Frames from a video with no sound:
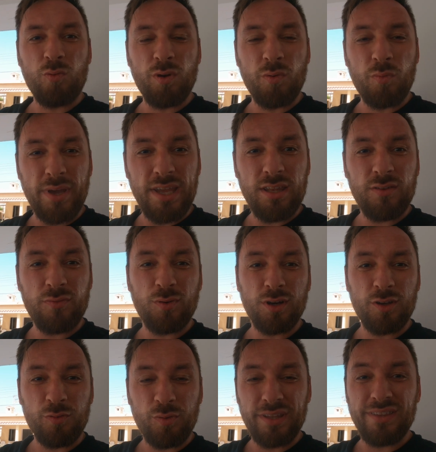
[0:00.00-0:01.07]
we wait for
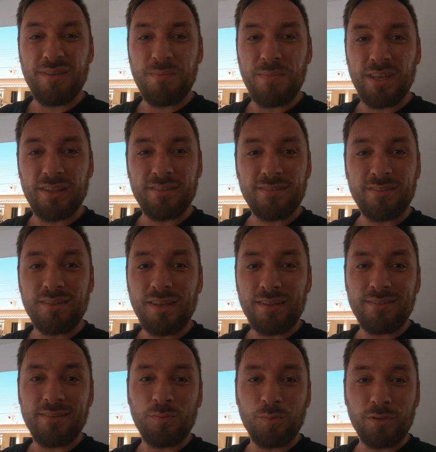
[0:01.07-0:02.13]
20 minutes
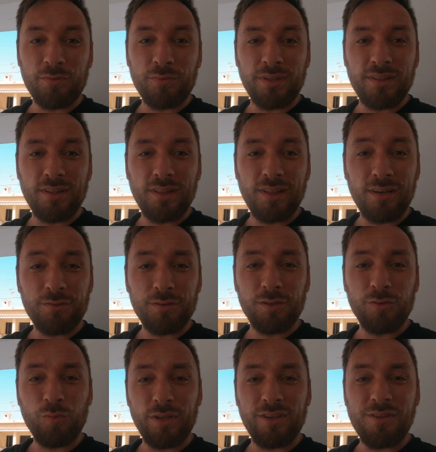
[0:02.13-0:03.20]
as it was written there. So
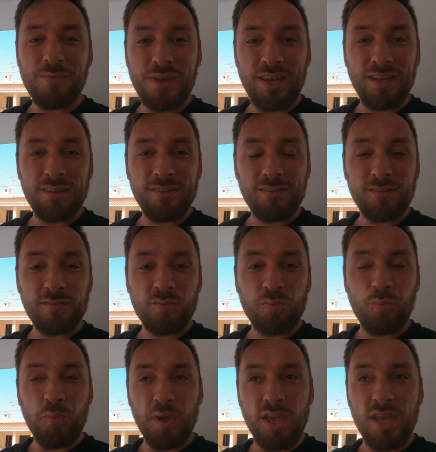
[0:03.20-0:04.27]
in 20 minutes
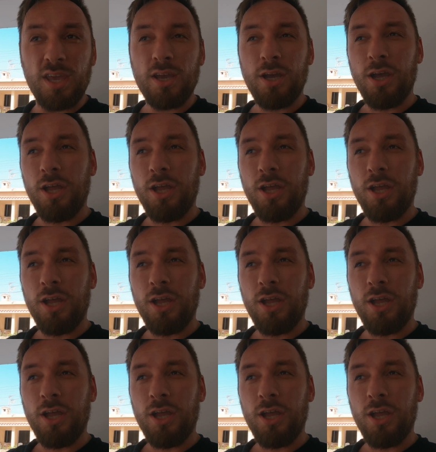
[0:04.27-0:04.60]
we